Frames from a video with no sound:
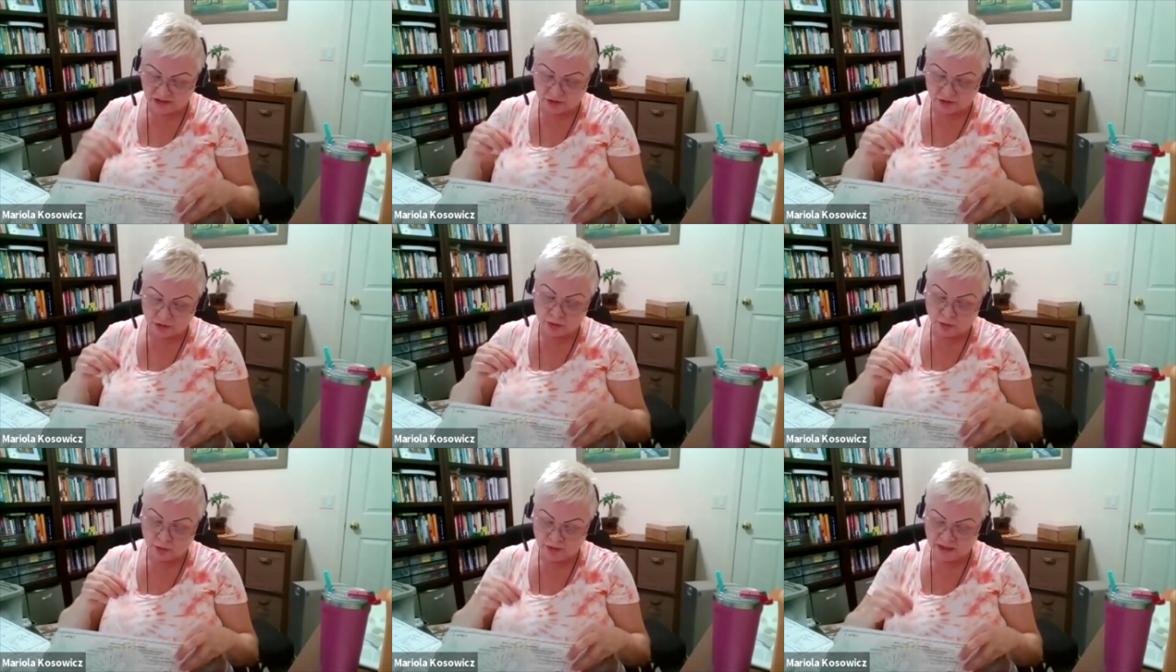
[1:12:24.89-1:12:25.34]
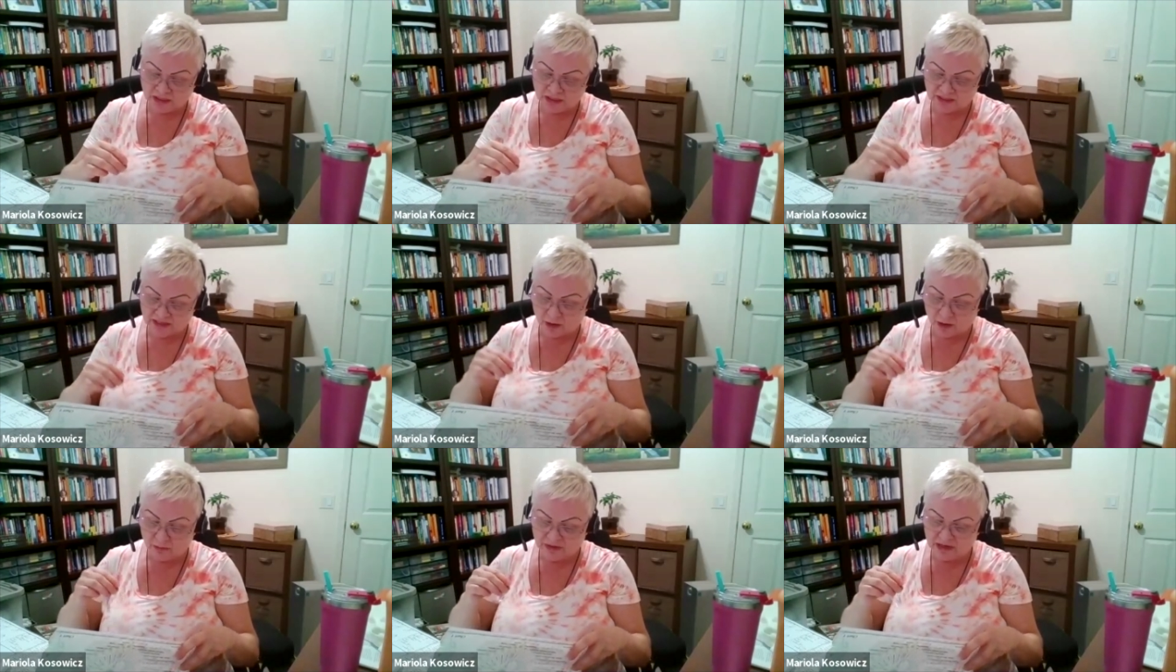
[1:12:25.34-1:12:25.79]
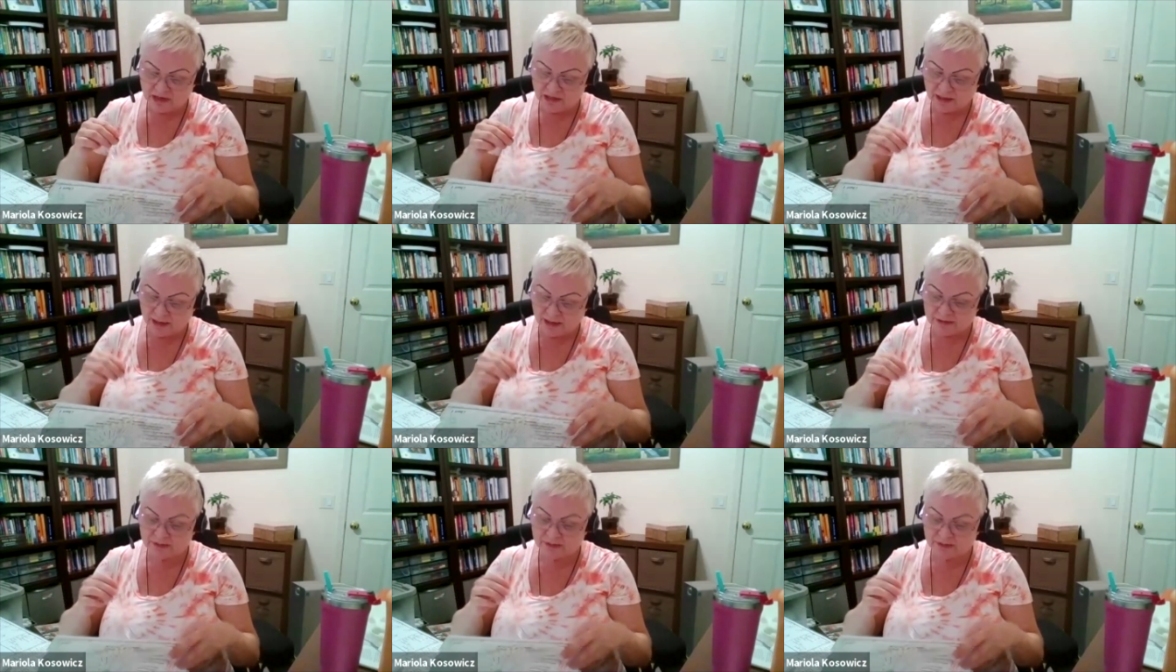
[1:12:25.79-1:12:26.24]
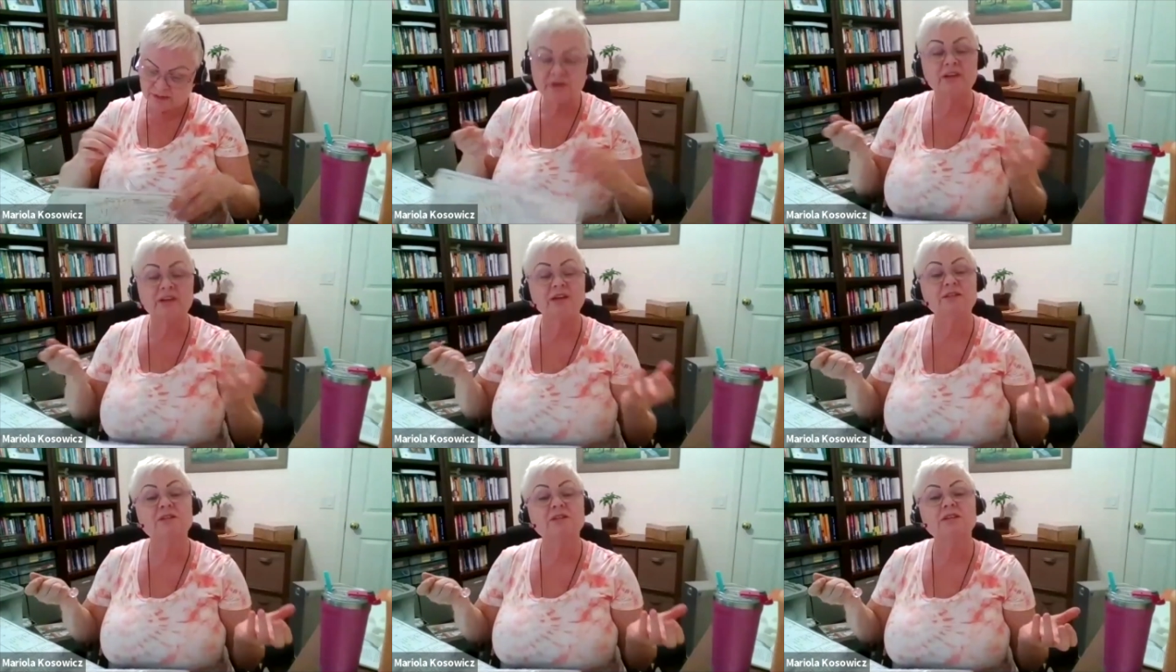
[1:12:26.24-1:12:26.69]
2 weeks, how many times per
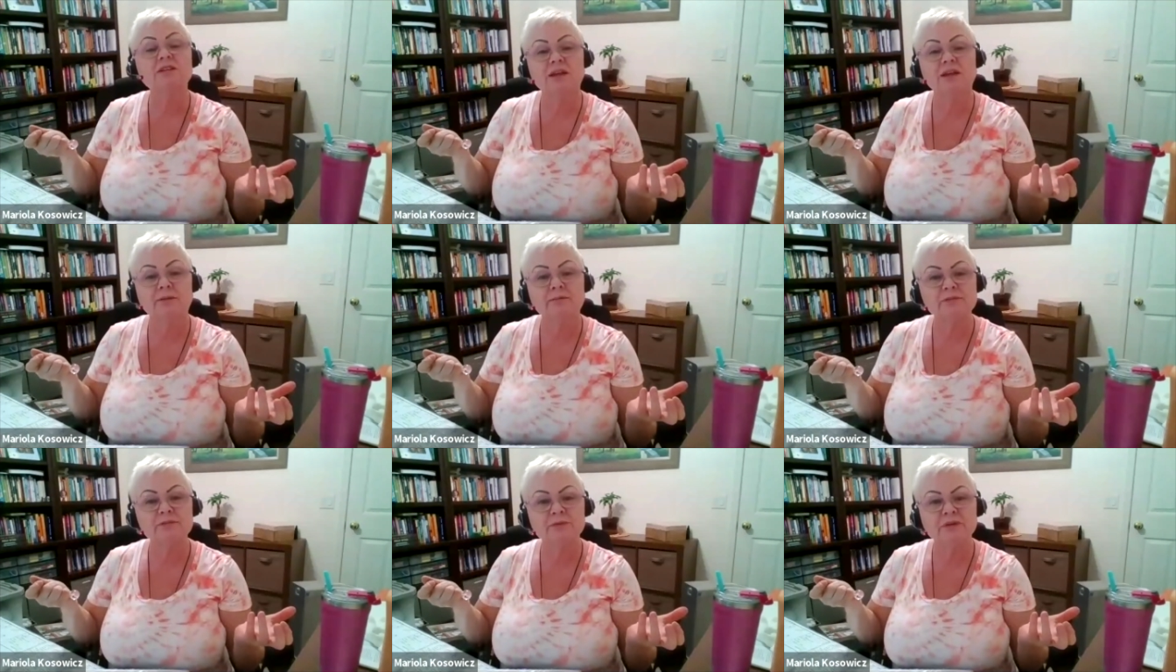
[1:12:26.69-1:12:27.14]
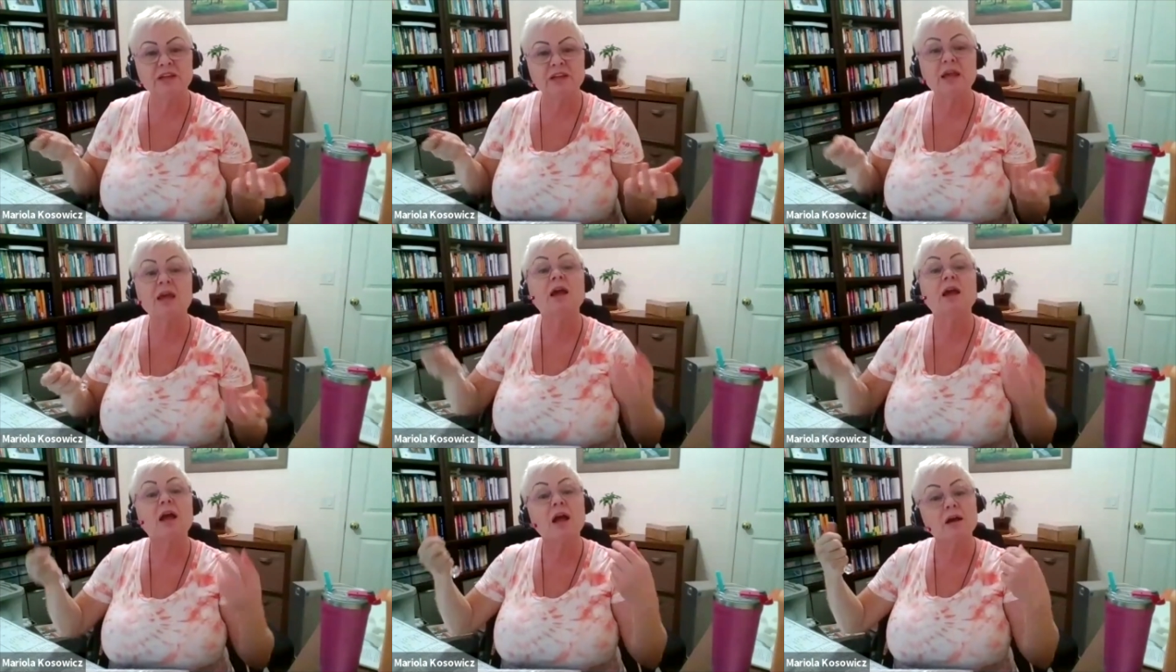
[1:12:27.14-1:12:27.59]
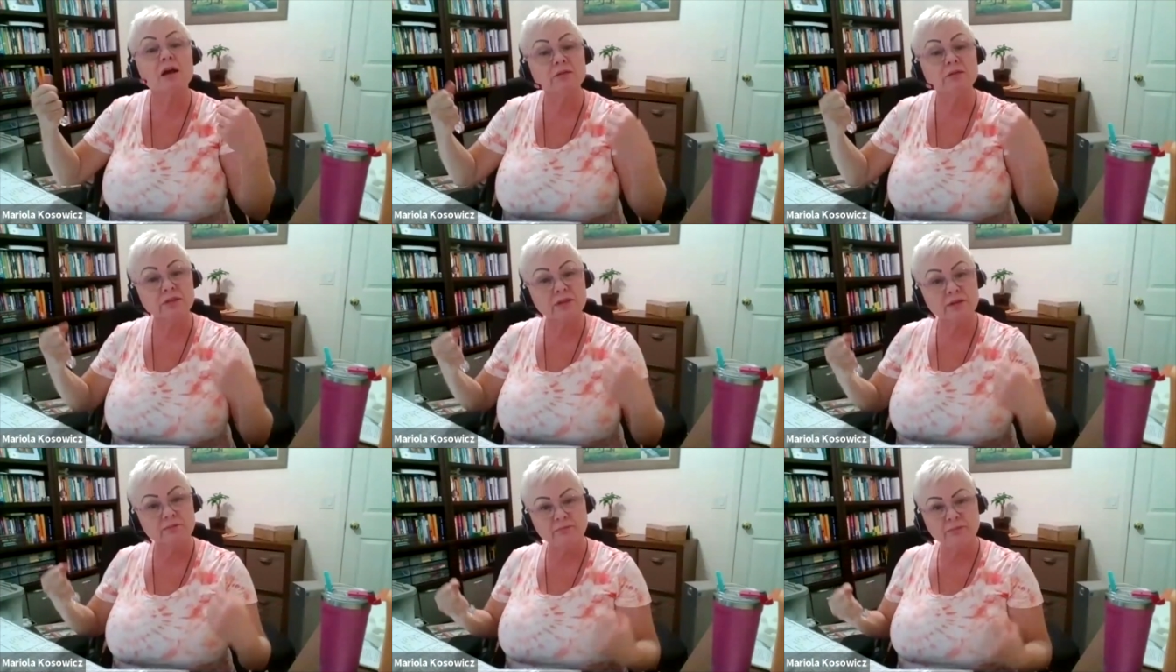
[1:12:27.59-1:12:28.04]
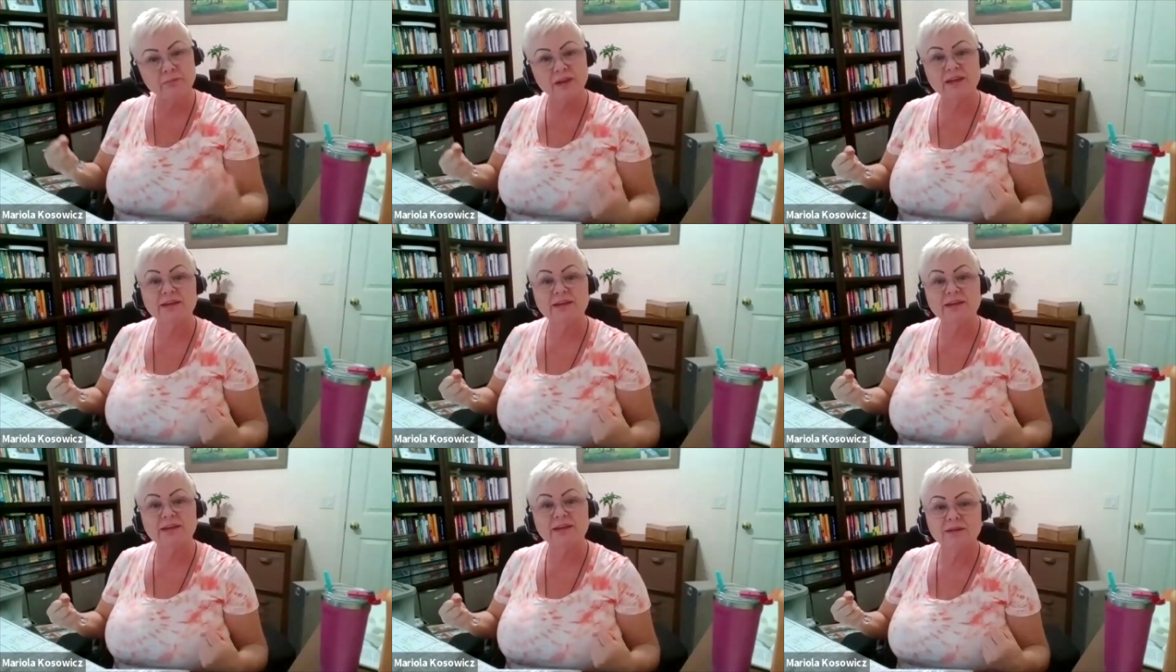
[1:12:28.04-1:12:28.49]
day, 3 times per day,
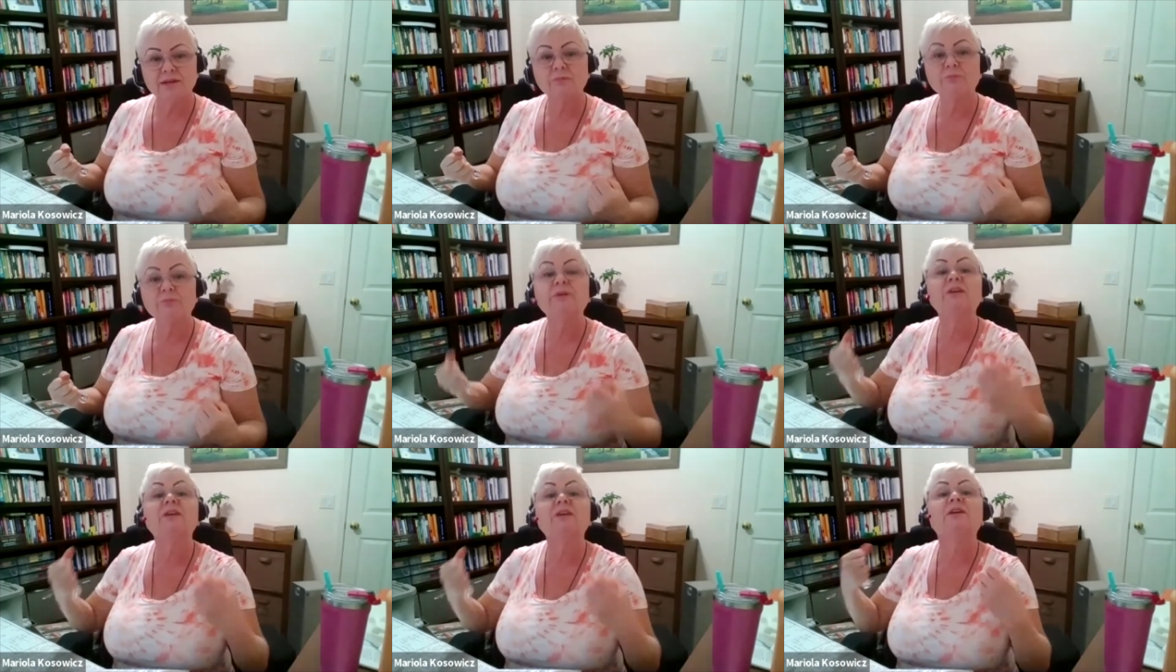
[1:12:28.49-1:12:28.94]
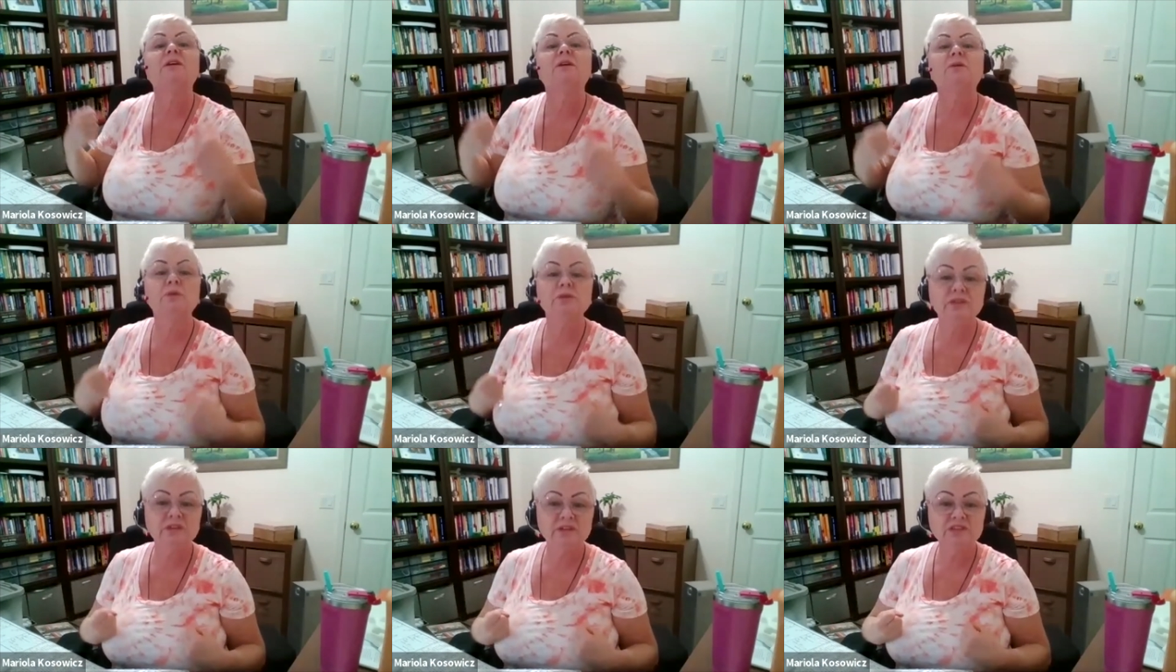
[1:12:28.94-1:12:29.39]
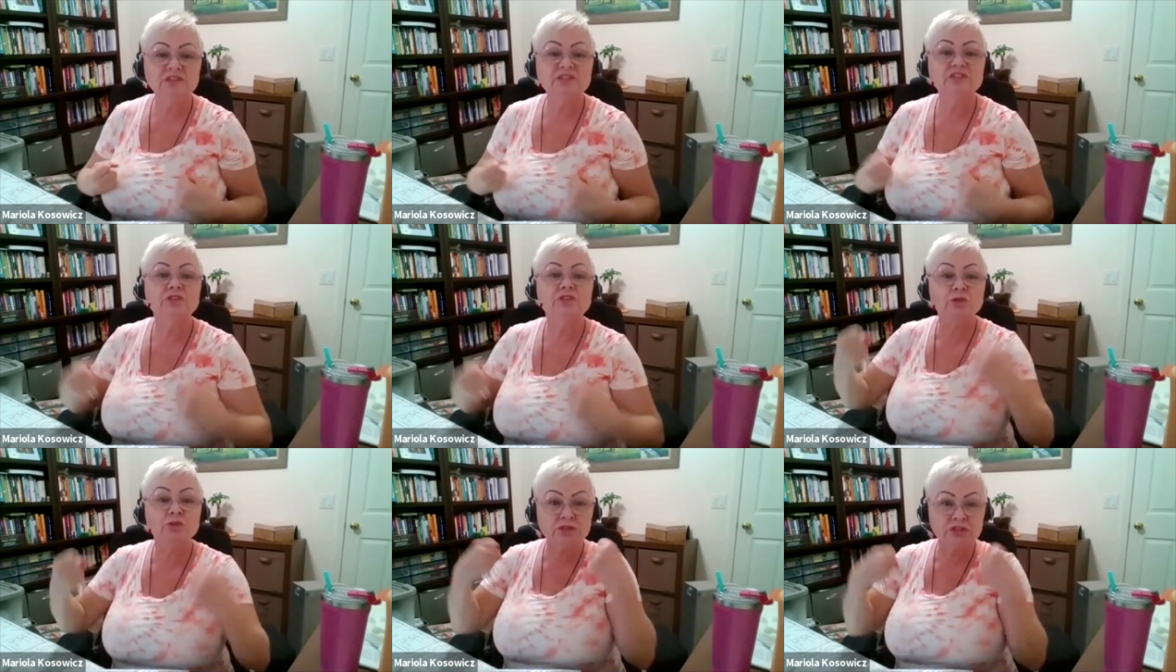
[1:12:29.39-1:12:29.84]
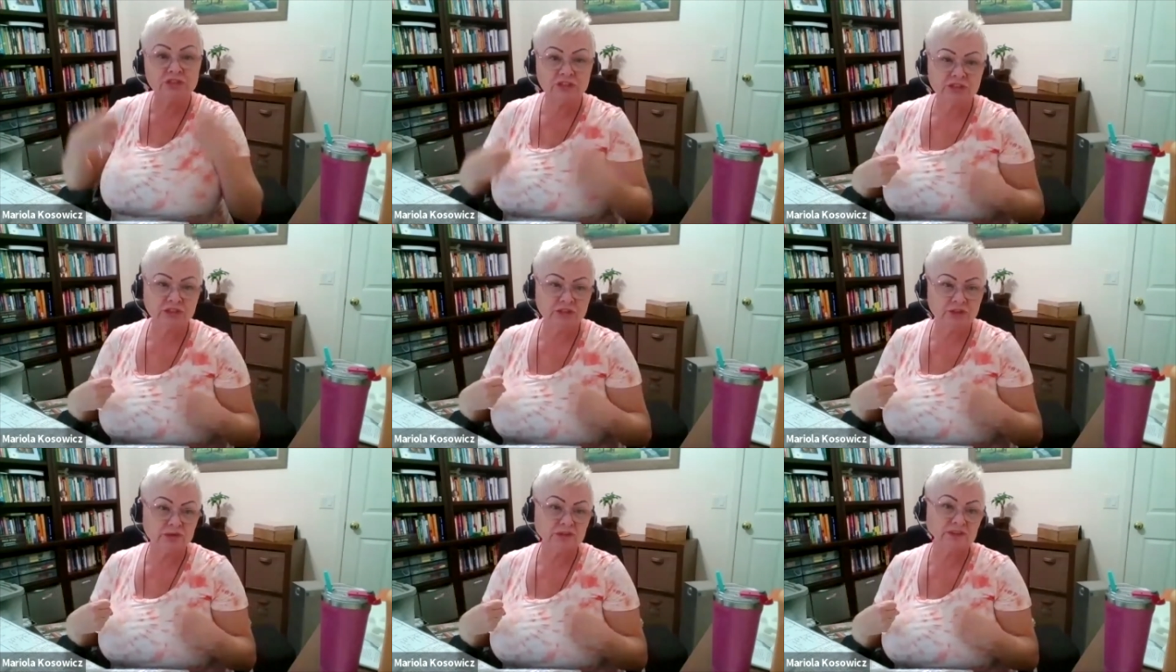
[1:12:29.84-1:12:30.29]
contemplating, being with this,
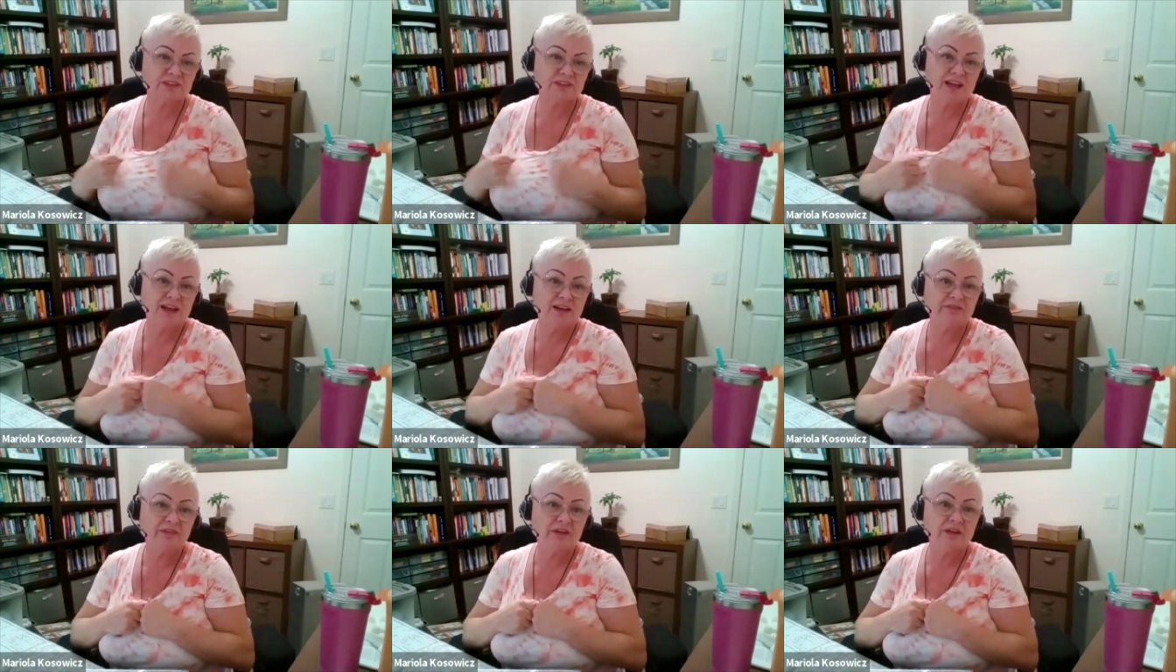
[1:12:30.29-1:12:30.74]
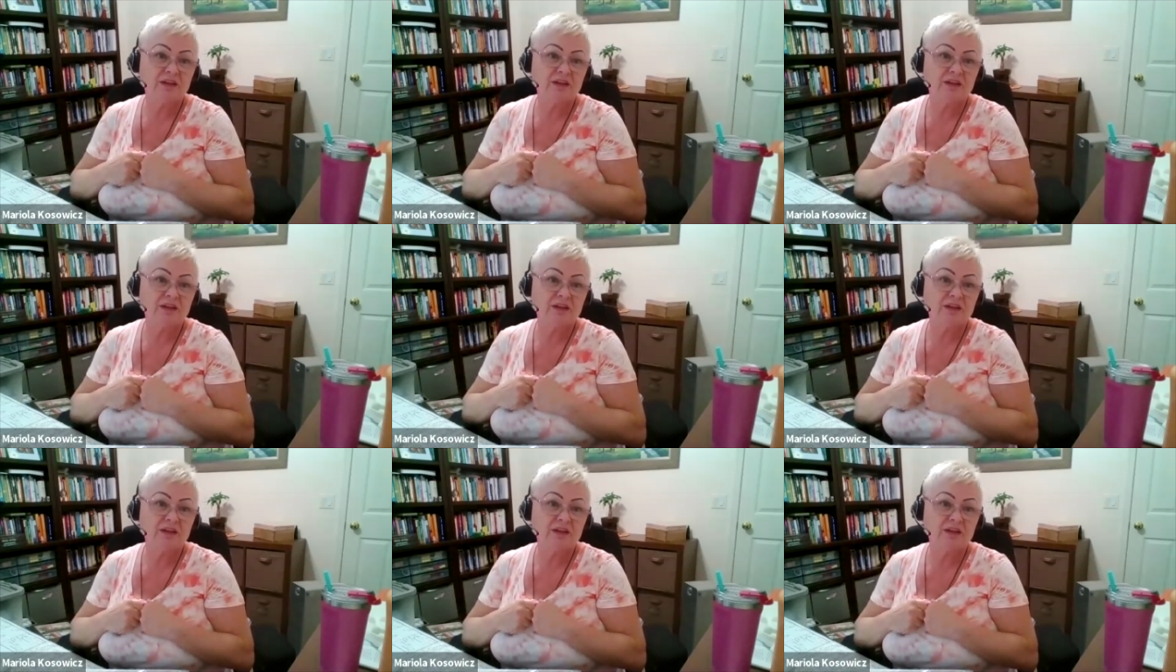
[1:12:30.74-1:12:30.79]
nurture yourself.